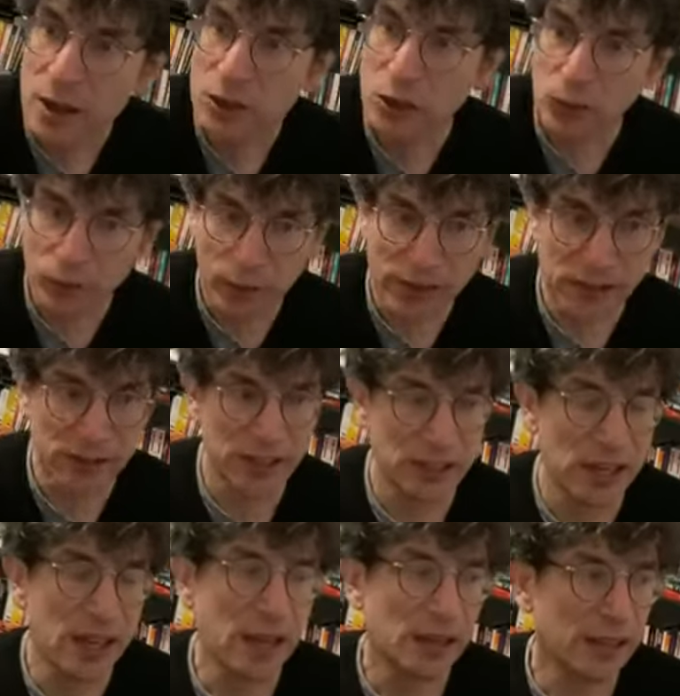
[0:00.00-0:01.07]
So, for
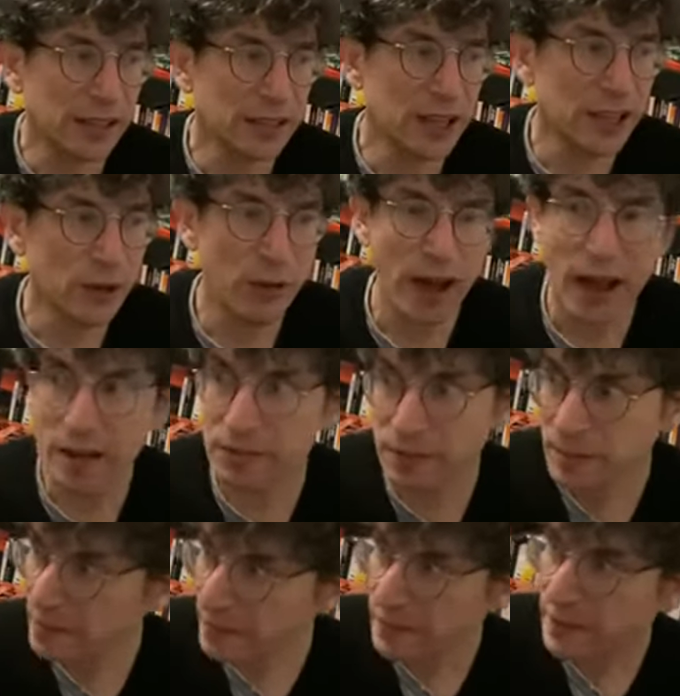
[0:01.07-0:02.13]
instance, let's say you have
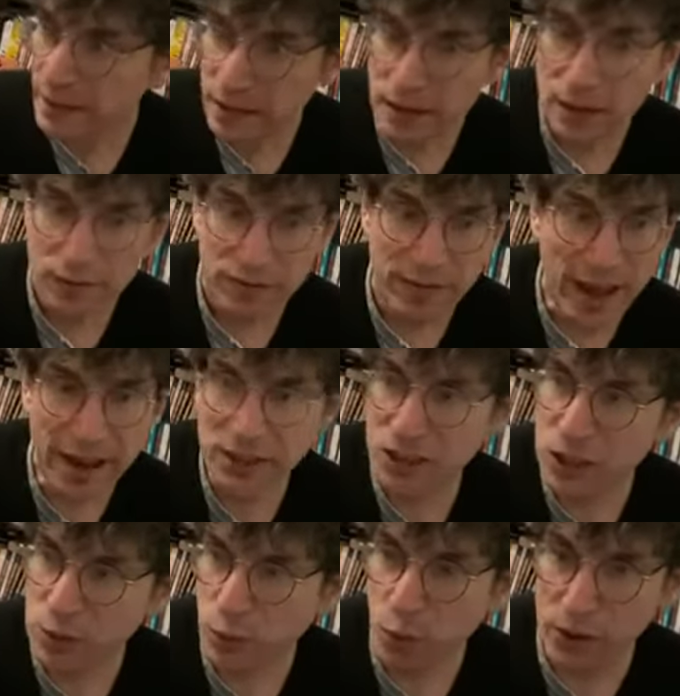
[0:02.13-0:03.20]

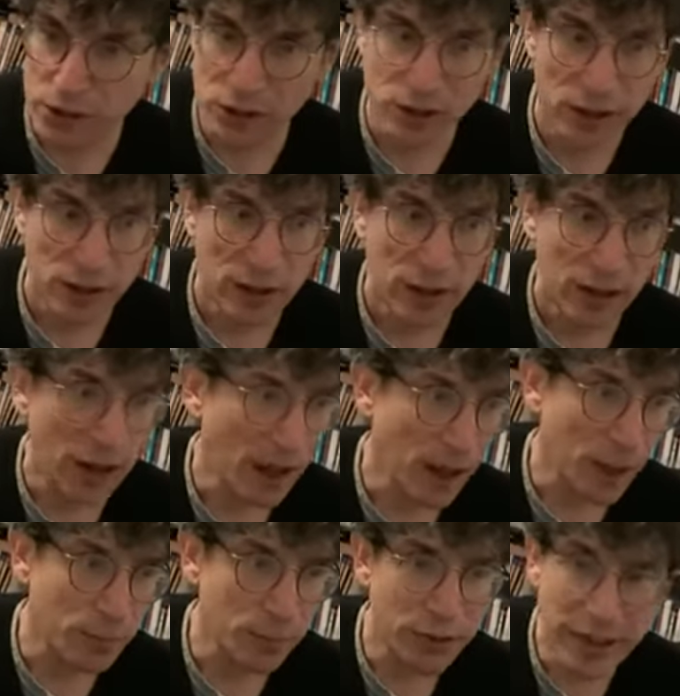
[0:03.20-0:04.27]
fantasy sports
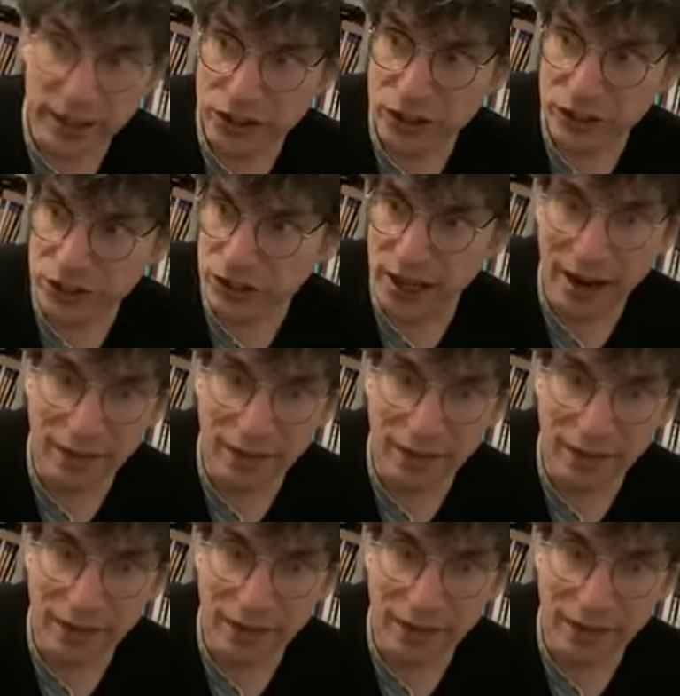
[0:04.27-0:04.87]
uh, predictions